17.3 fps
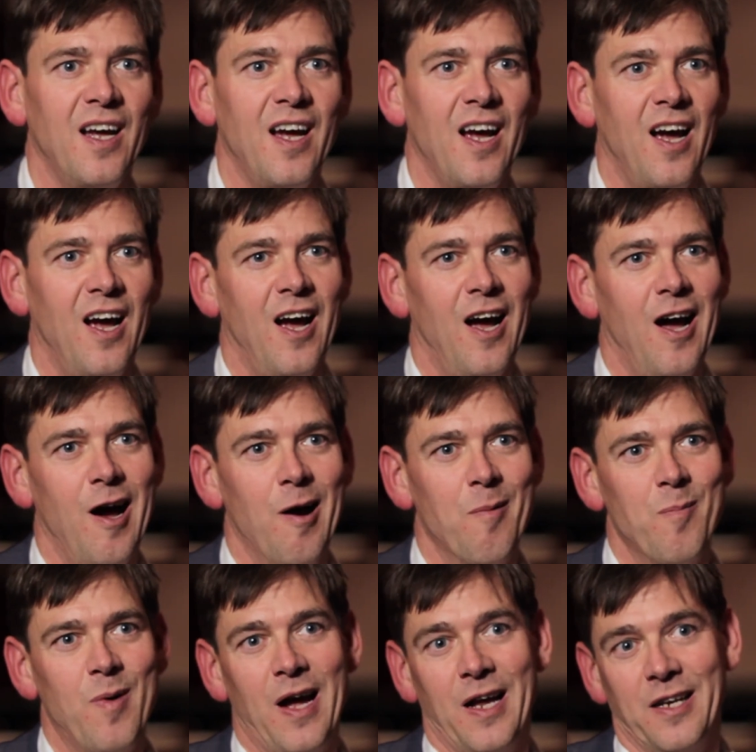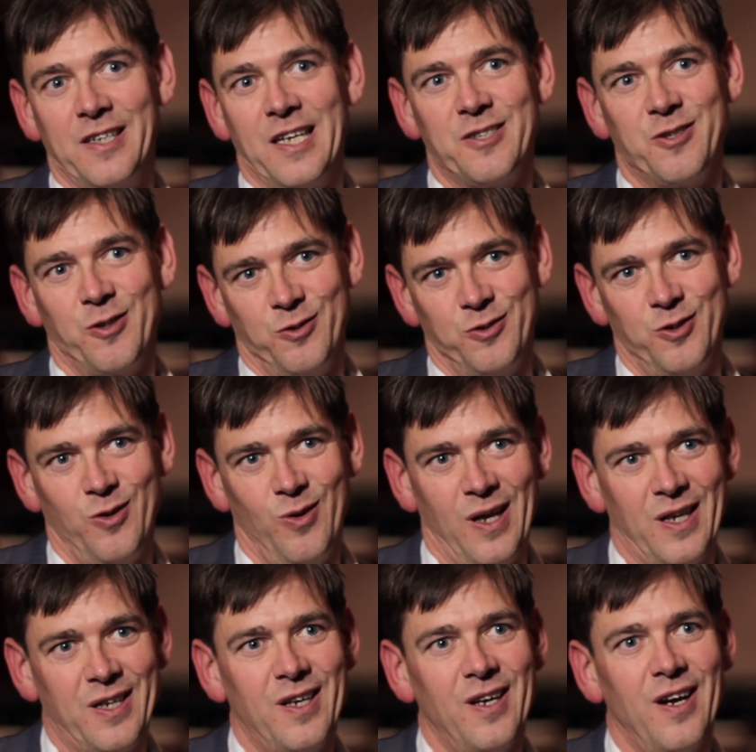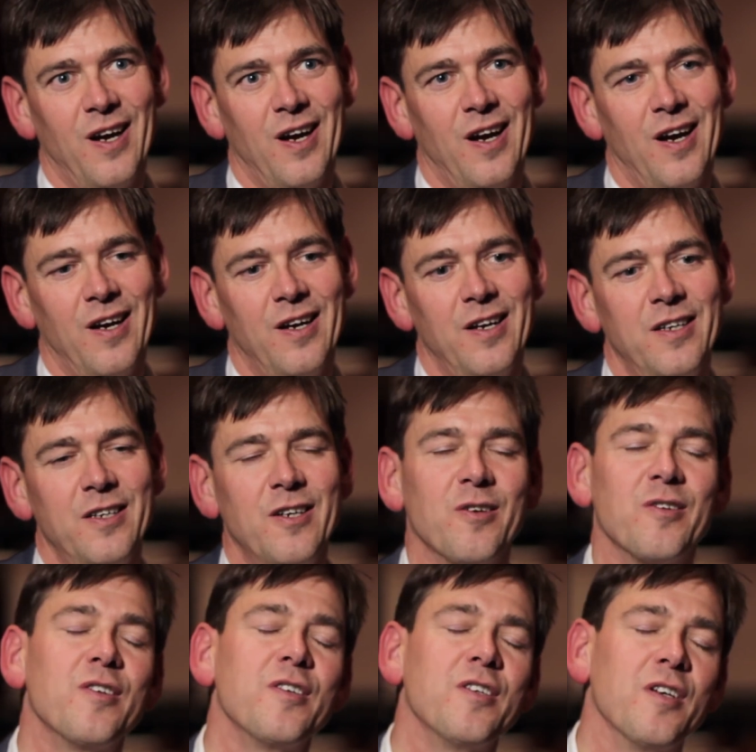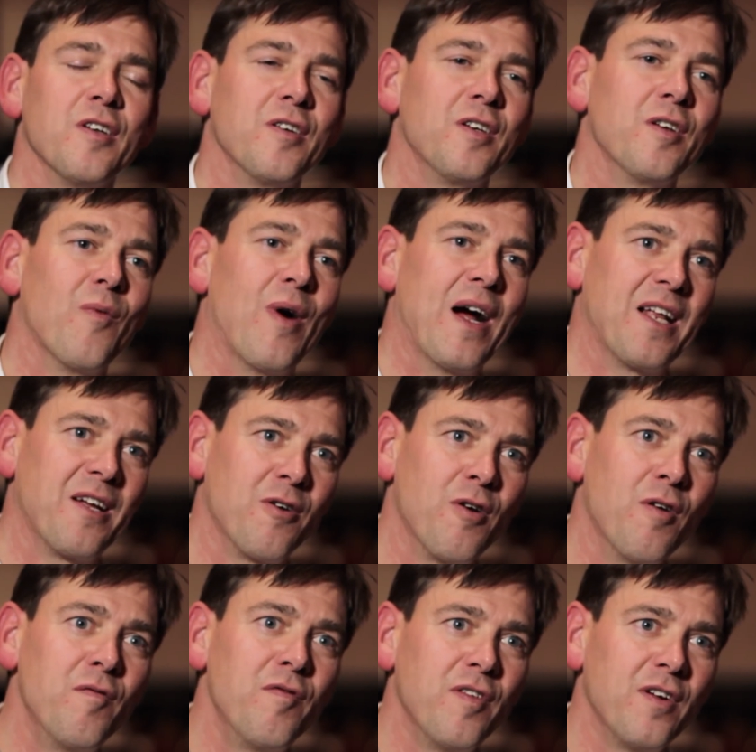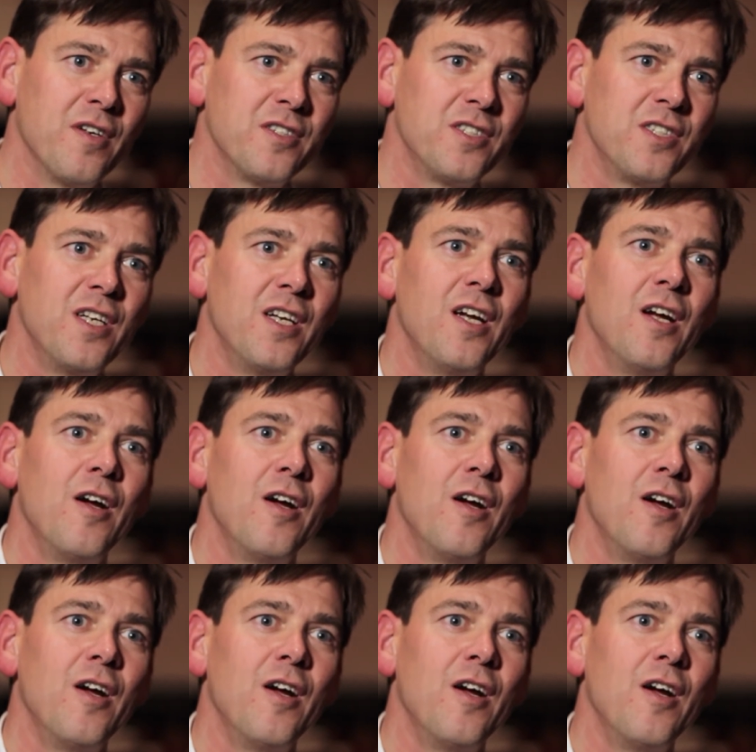and there's also like the Widen conference